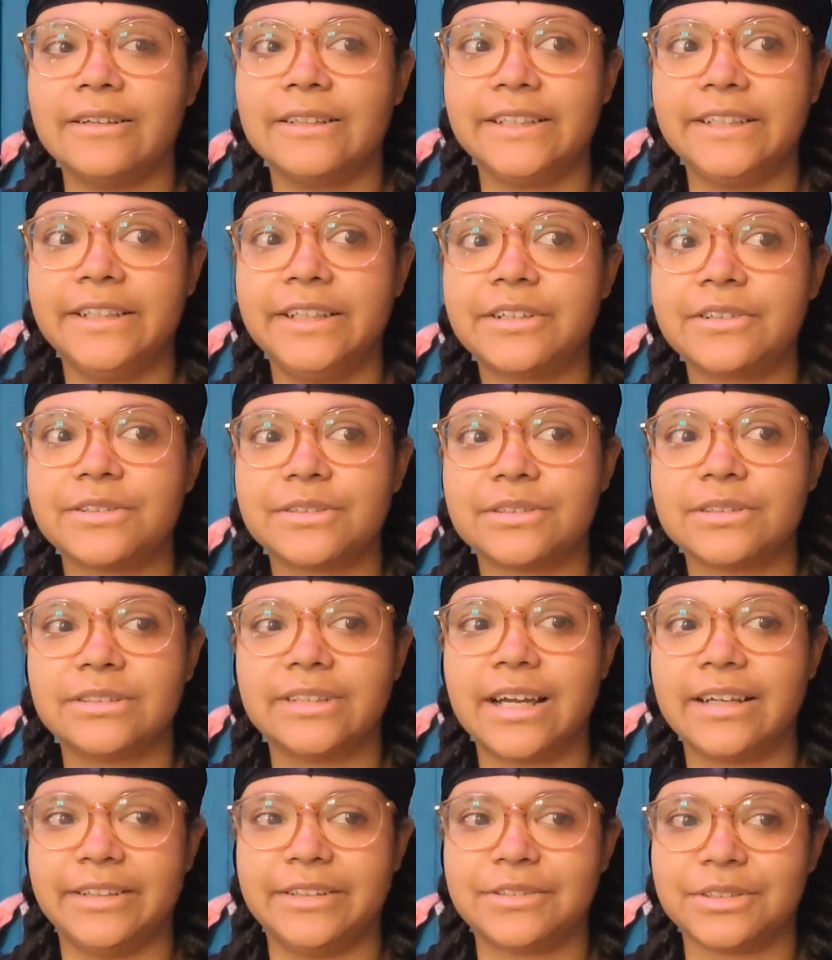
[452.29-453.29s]

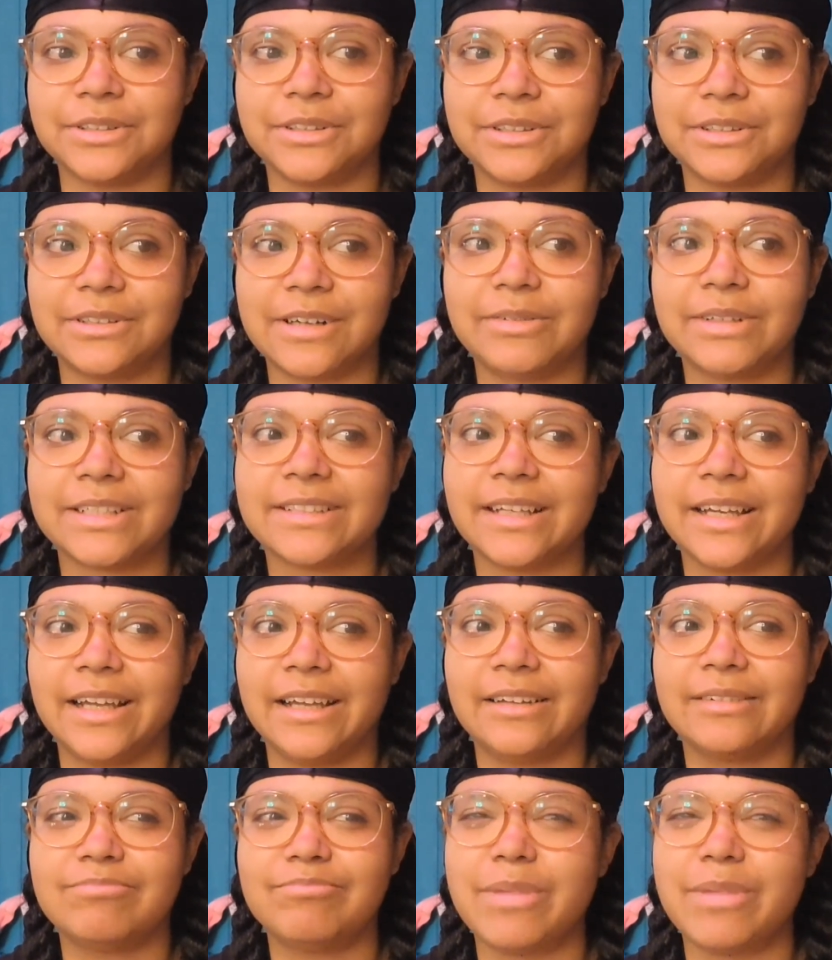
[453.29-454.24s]
not years ago, I want to say